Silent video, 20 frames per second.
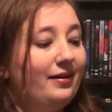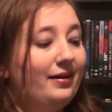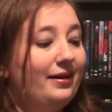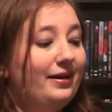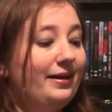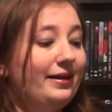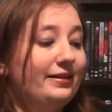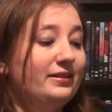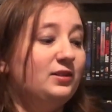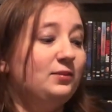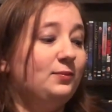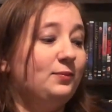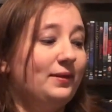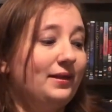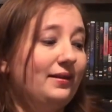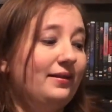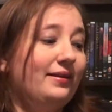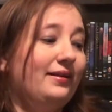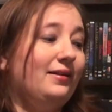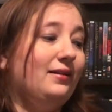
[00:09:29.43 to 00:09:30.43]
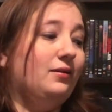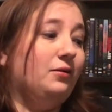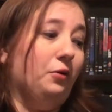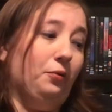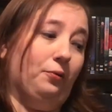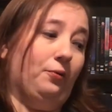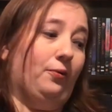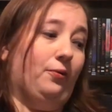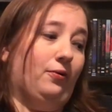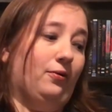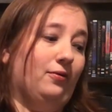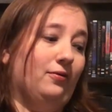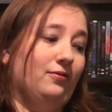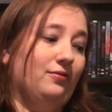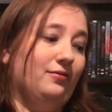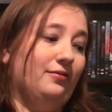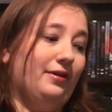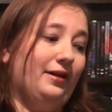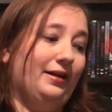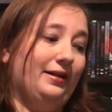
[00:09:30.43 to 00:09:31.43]
He's really cool,
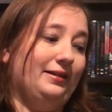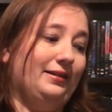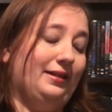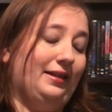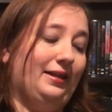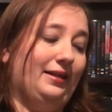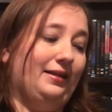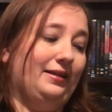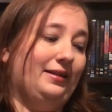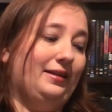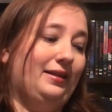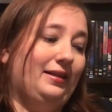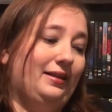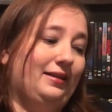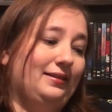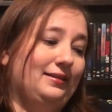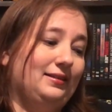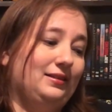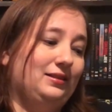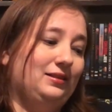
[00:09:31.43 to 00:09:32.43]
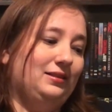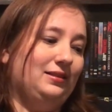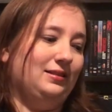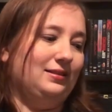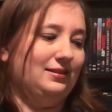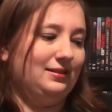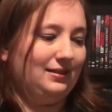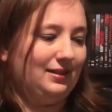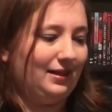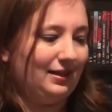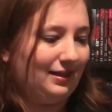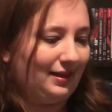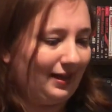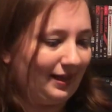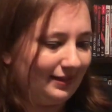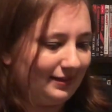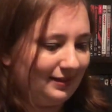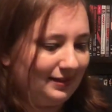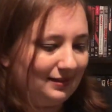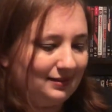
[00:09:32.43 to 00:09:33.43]
I think. He's just got
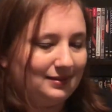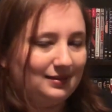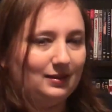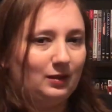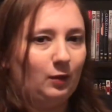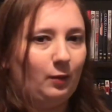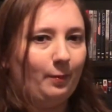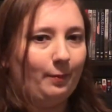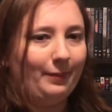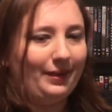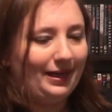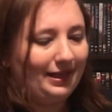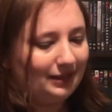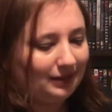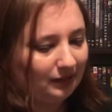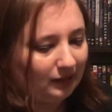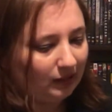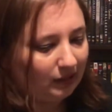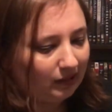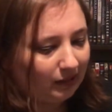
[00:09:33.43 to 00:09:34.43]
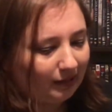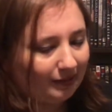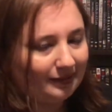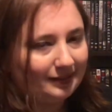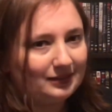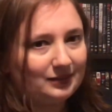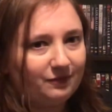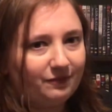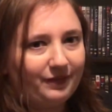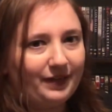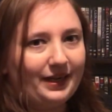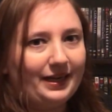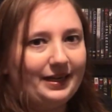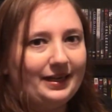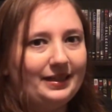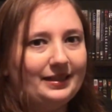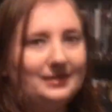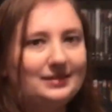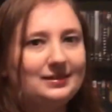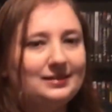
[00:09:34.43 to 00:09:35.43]
like this little mean look on his
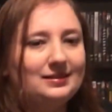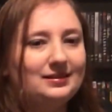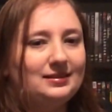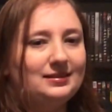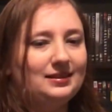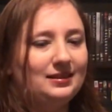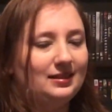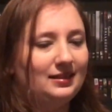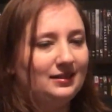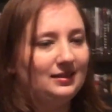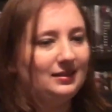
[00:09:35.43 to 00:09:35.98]
face